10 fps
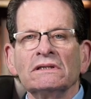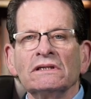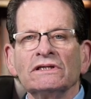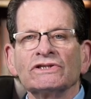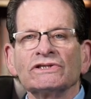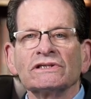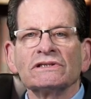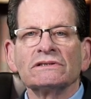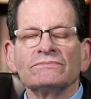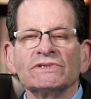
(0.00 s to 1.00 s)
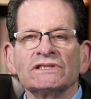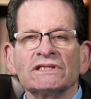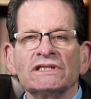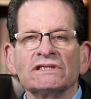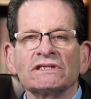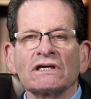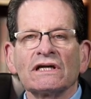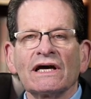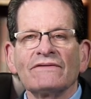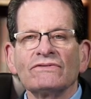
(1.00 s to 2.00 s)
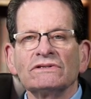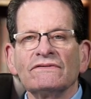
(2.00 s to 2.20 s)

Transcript: it's just a statistical average